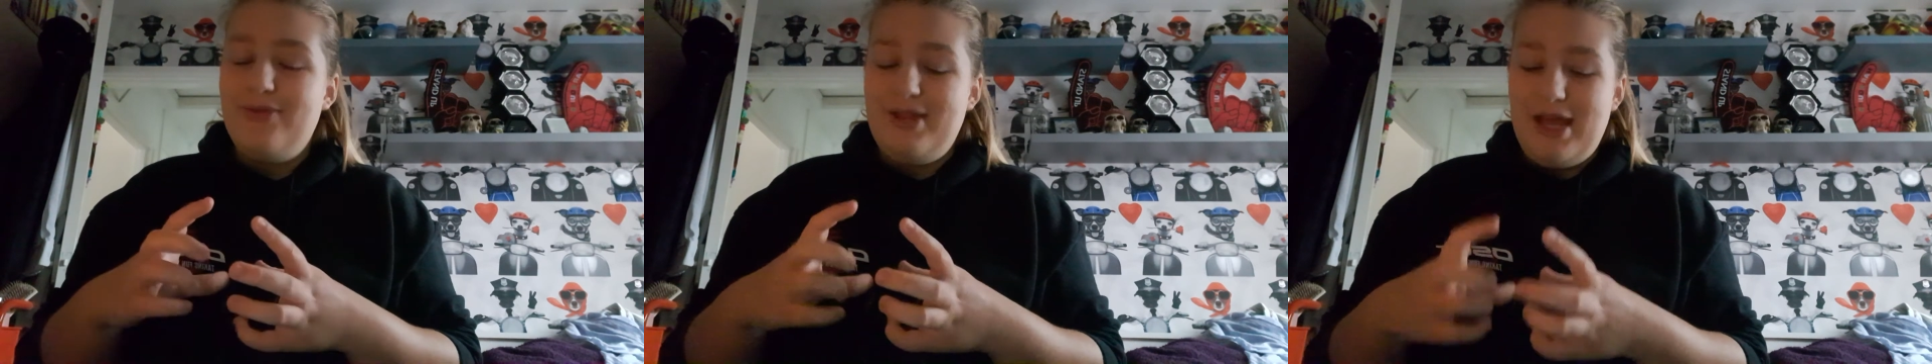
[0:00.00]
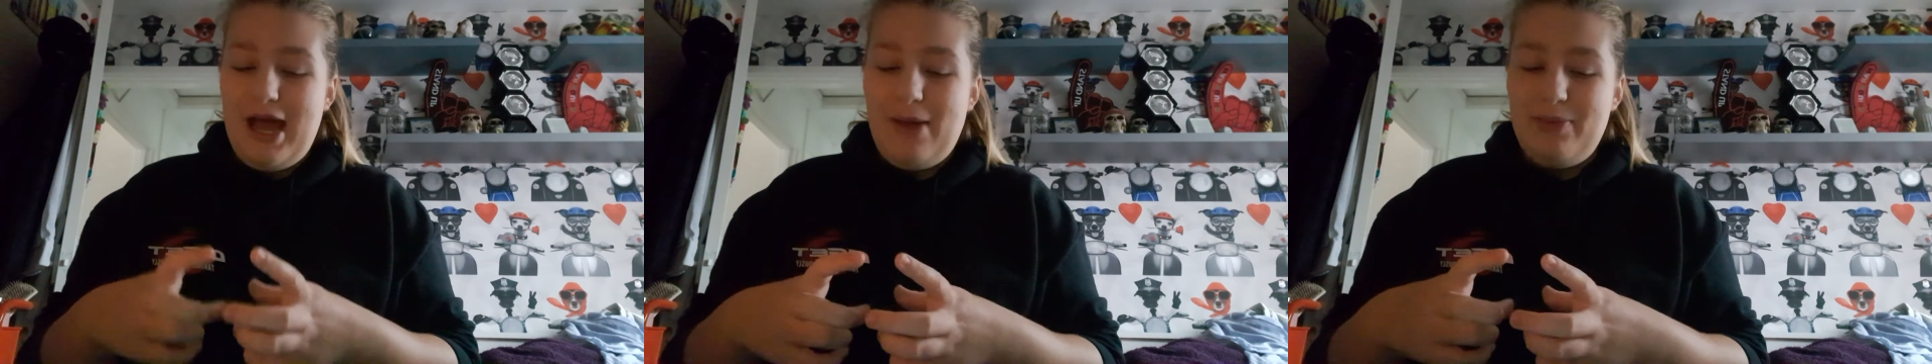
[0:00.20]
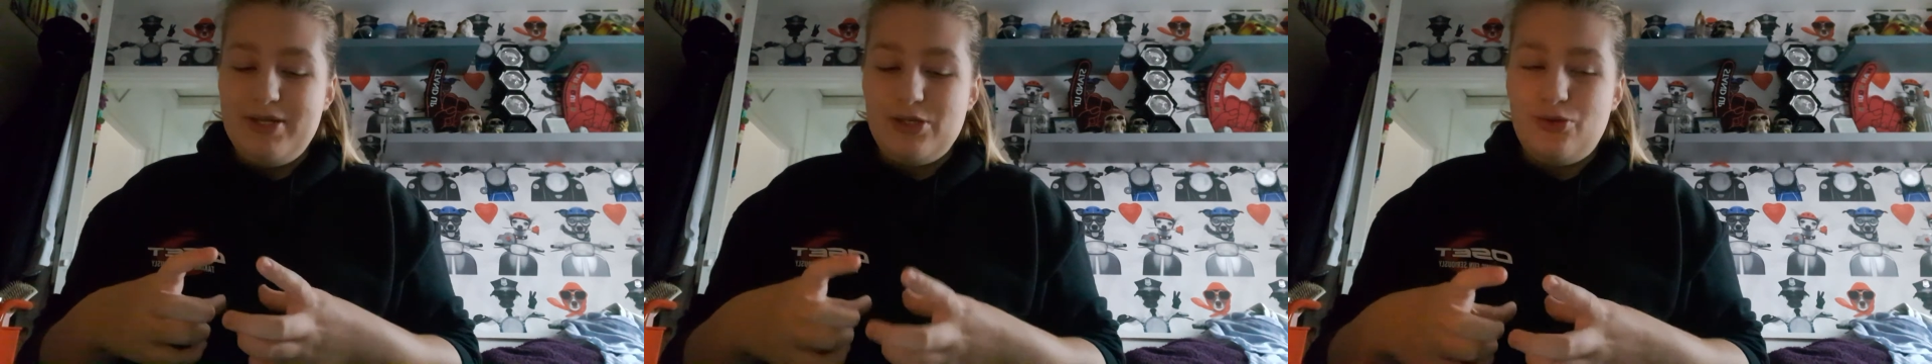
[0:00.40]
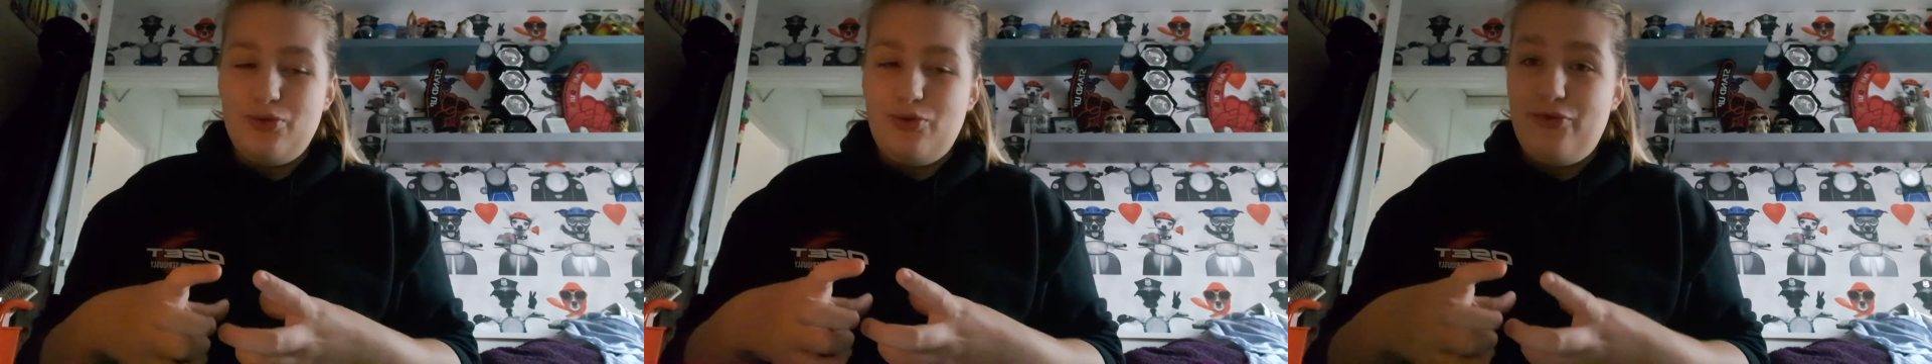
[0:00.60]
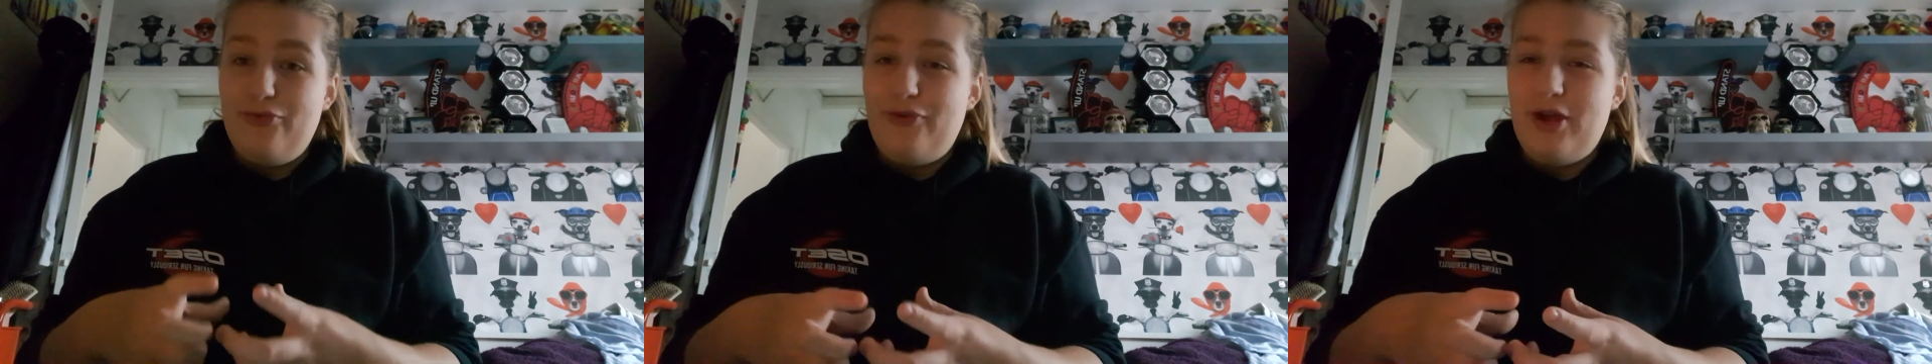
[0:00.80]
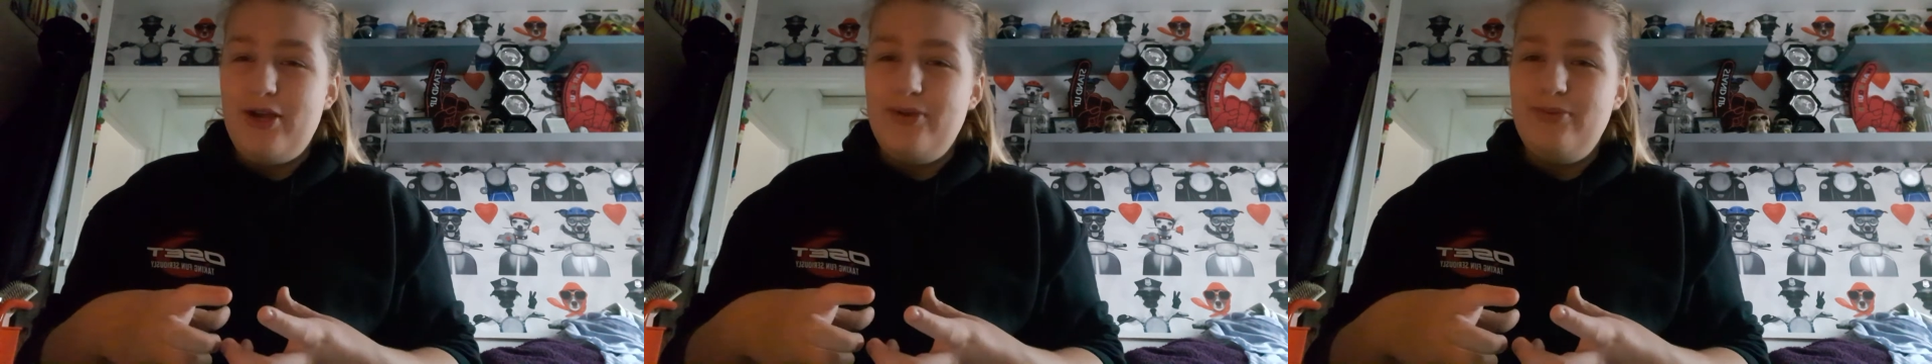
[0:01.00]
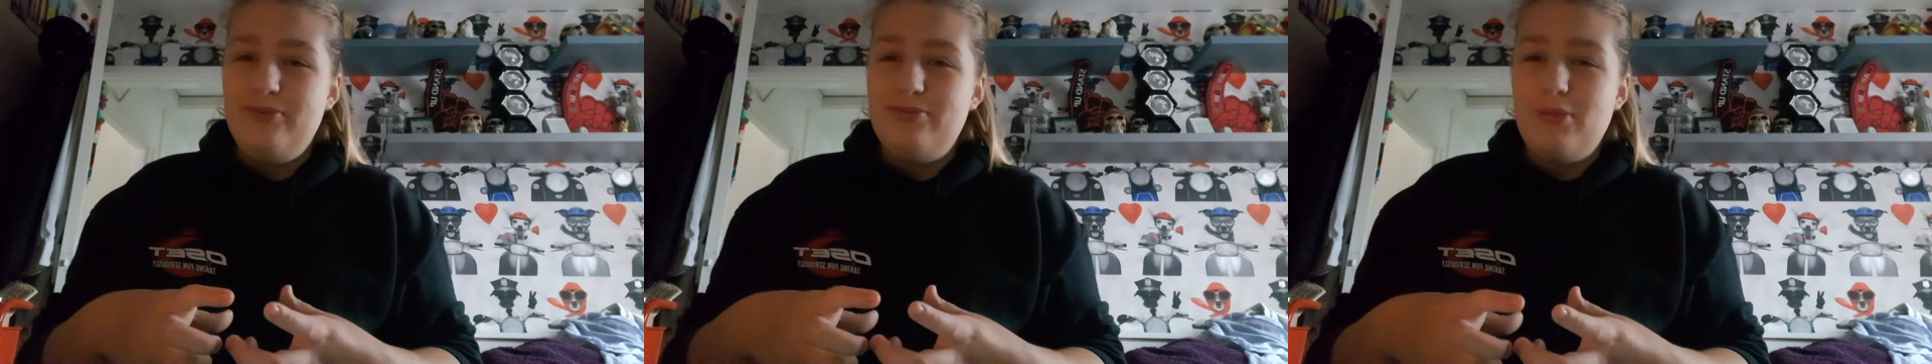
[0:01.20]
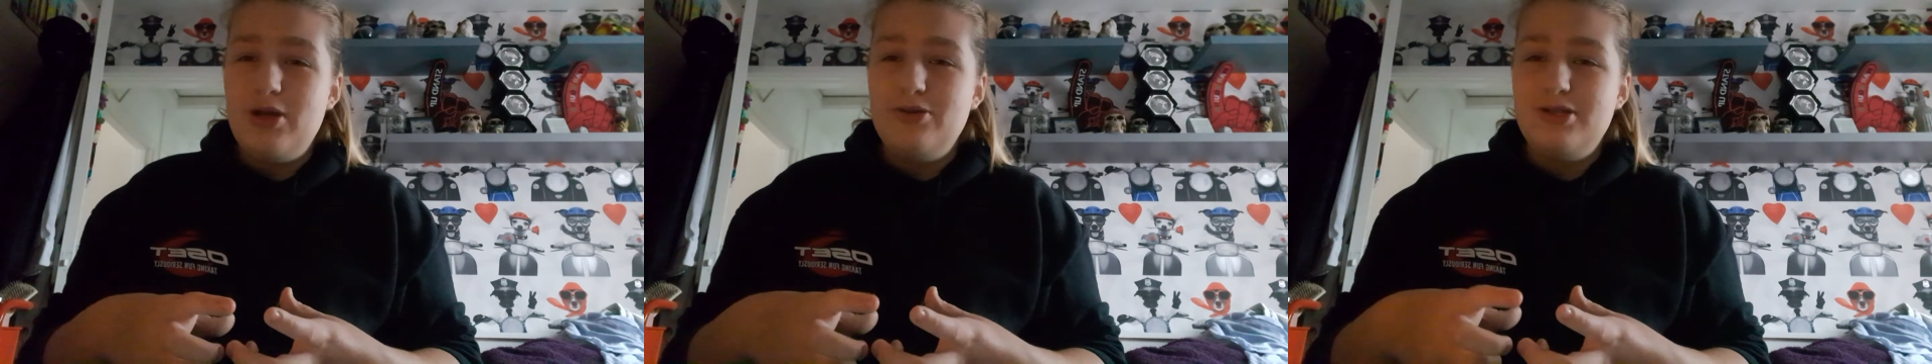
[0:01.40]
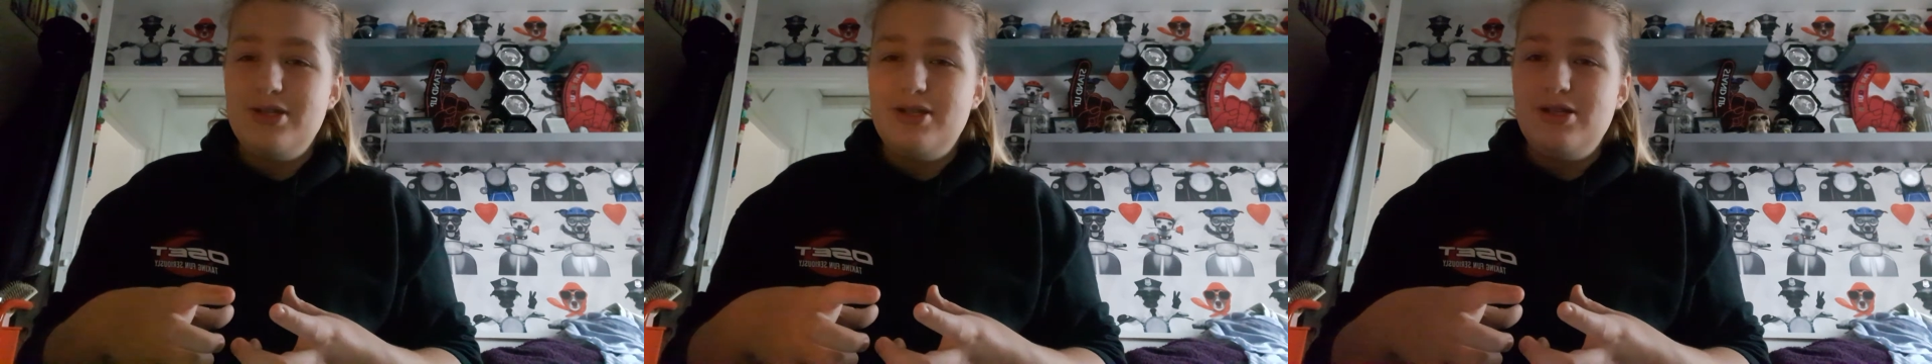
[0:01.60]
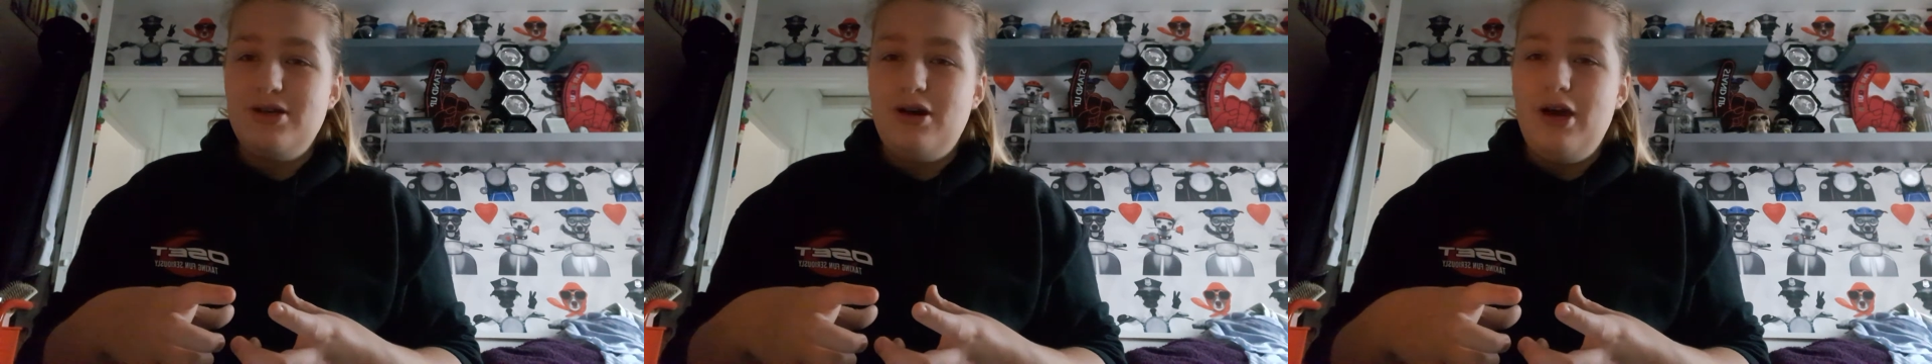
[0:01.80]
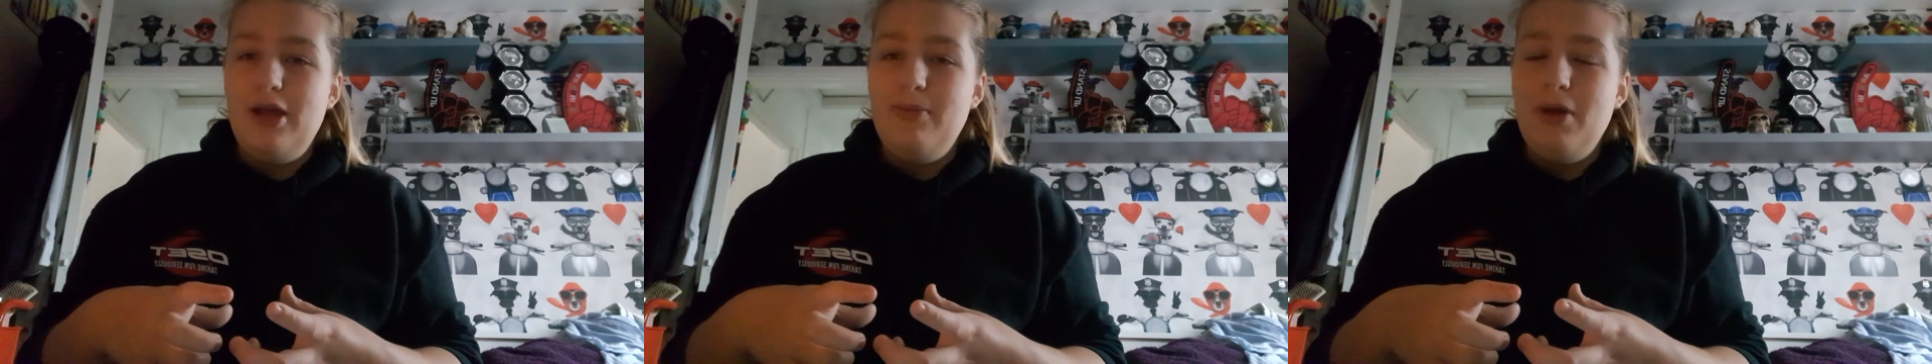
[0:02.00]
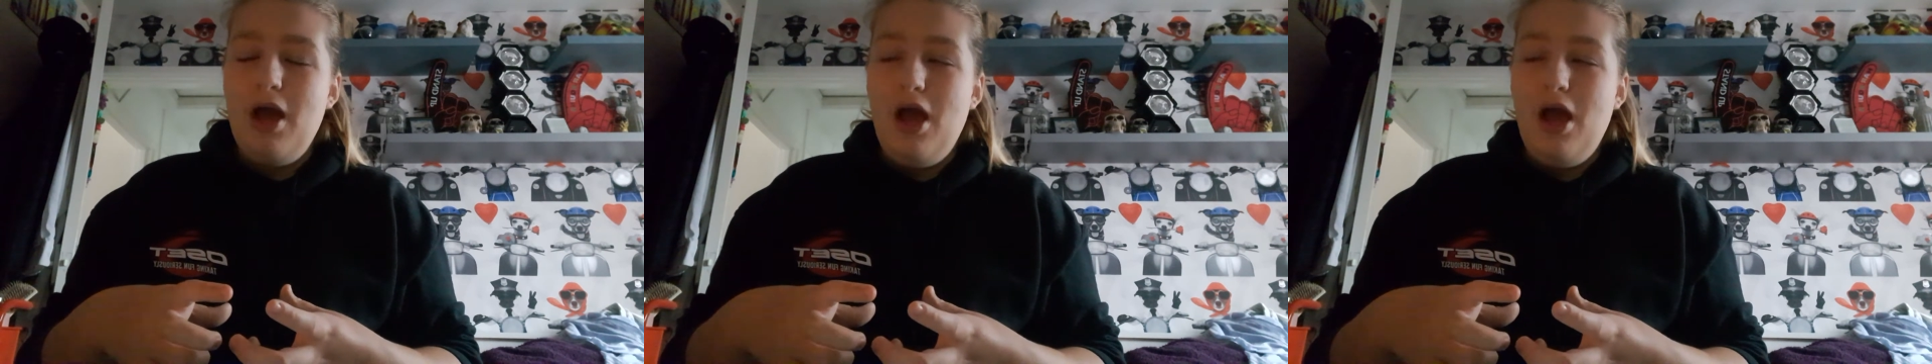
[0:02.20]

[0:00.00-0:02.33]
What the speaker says: the app is on your phone most of the time,